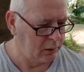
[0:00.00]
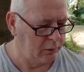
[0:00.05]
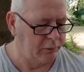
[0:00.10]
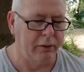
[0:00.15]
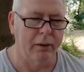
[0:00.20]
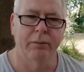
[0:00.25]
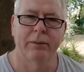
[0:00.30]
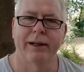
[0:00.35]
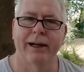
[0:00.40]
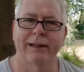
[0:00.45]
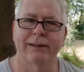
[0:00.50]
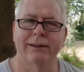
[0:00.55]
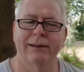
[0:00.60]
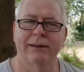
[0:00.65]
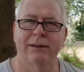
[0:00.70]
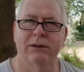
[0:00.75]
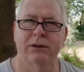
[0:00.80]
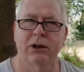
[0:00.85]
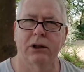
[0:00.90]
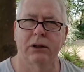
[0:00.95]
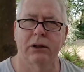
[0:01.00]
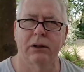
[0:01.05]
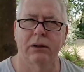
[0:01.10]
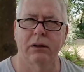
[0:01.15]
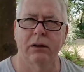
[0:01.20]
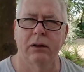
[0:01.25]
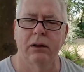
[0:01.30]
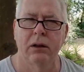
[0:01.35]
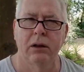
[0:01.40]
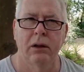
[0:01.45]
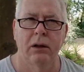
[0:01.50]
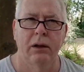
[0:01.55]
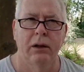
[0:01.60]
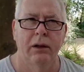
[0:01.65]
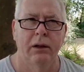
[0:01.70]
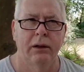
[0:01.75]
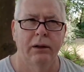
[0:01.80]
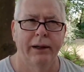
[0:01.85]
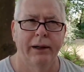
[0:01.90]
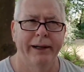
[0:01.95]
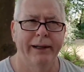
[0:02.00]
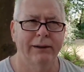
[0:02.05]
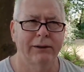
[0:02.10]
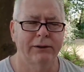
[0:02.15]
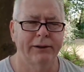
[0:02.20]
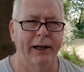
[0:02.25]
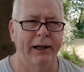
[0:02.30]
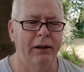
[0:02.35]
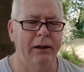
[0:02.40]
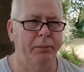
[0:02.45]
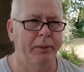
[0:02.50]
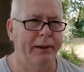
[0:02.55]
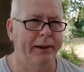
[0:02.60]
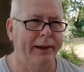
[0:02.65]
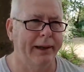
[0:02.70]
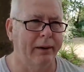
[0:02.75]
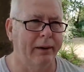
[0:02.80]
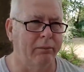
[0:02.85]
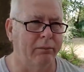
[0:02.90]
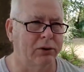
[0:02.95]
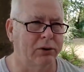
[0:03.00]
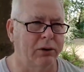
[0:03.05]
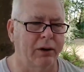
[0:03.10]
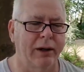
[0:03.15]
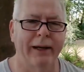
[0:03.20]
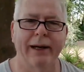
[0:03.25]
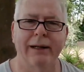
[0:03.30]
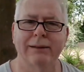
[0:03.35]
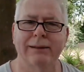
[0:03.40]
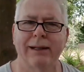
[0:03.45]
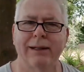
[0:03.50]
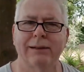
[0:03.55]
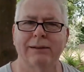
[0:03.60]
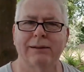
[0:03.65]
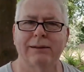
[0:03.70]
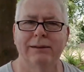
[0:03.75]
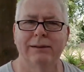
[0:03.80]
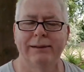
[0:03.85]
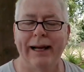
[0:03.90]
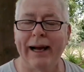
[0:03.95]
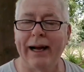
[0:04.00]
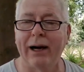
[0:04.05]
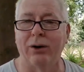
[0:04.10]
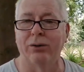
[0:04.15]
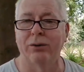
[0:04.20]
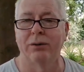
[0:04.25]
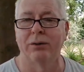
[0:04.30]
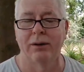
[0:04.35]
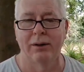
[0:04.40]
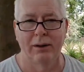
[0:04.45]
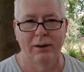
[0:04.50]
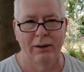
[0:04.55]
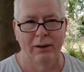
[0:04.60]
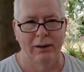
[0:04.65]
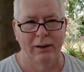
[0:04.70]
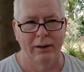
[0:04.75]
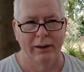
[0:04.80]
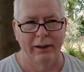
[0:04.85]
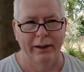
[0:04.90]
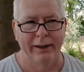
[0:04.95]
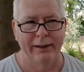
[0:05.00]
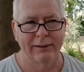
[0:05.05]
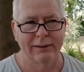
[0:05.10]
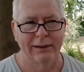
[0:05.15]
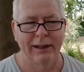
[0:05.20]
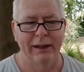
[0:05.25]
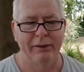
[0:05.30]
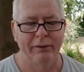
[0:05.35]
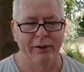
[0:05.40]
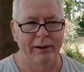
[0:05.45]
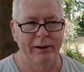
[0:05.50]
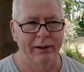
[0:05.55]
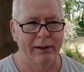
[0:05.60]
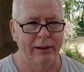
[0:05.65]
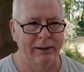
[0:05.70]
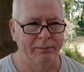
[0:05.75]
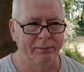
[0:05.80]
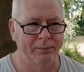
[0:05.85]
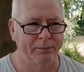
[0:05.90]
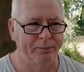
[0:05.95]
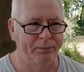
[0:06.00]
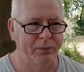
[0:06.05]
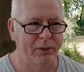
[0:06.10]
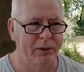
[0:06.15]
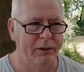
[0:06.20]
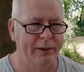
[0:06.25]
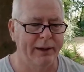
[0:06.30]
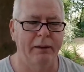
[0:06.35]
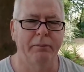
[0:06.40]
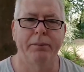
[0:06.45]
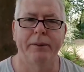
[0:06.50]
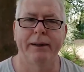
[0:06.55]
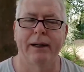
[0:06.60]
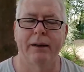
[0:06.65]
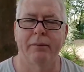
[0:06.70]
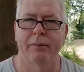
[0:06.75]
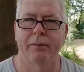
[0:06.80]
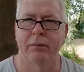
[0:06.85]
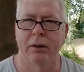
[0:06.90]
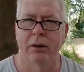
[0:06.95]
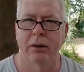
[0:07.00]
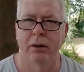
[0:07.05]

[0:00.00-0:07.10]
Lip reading: from Texas, and his 10 p.m. So I guess that's now. He's leaving 10 p.m.